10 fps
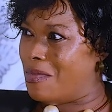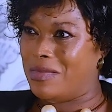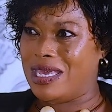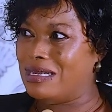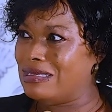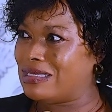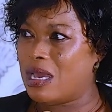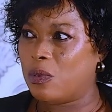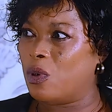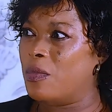me a
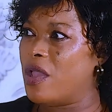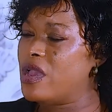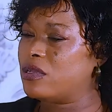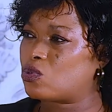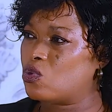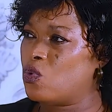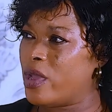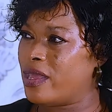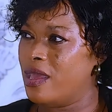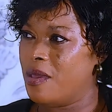disabled, me real school
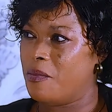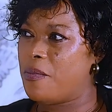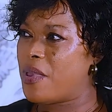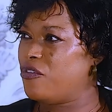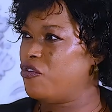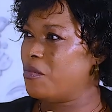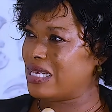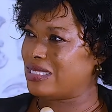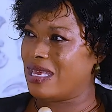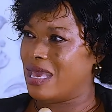way, me
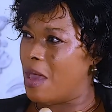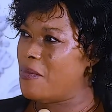peduma say,